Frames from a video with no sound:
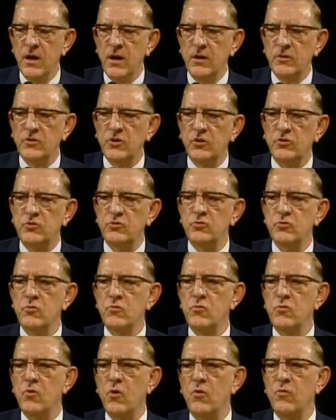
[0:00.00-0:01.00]
The
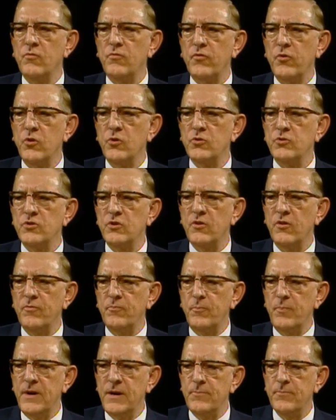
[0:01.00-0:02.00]
true conversion
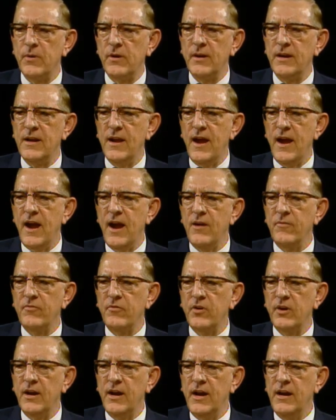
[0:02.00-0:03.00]
of people in
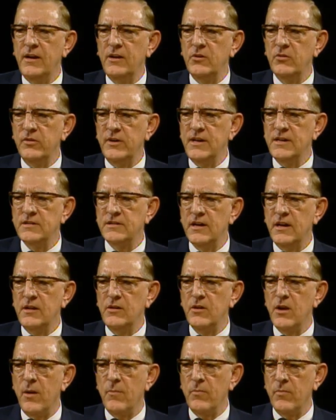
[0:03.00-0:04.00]
ever
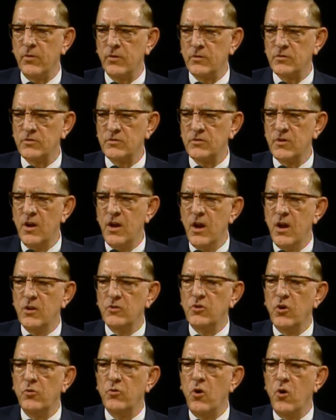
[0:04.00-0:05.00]
increasing numbers,
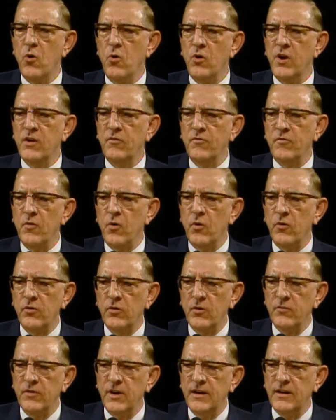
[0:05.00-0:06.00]
the rolling
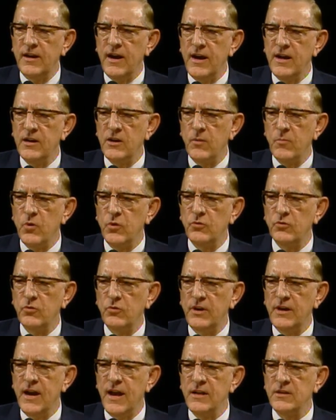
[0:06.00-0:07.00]
forth of the kingdom
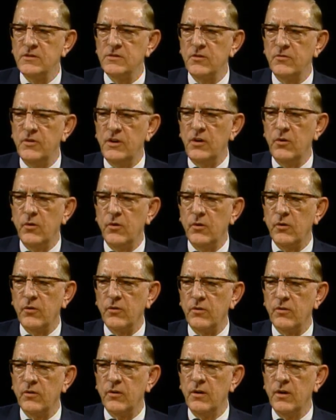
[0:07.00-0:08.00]
unto the ends of the
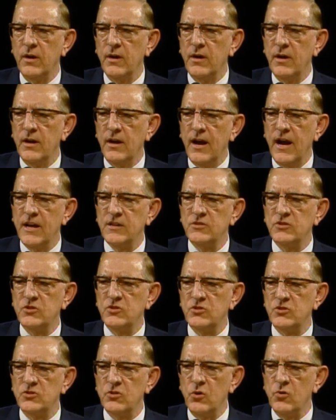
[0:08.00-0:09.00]
earth, as the
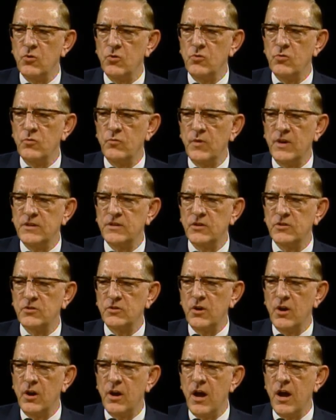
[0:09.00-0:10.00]
stone which is
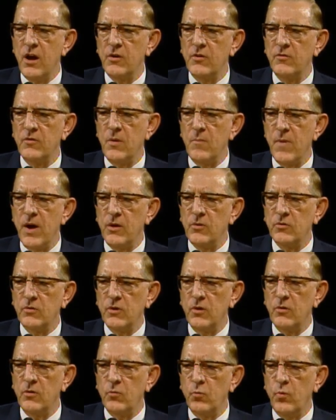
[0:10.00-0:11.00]
cut out of the
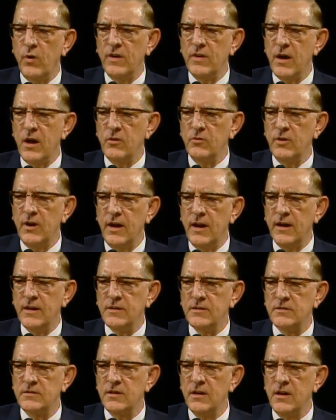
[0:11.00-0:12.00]
mountain without
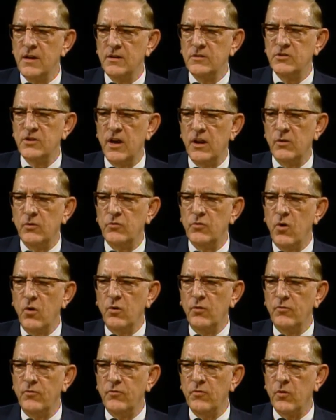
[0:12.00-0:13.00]
hands shall
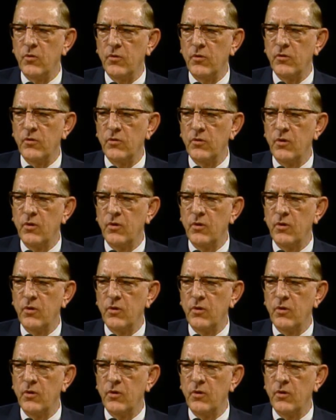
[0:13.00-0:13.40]
roll forth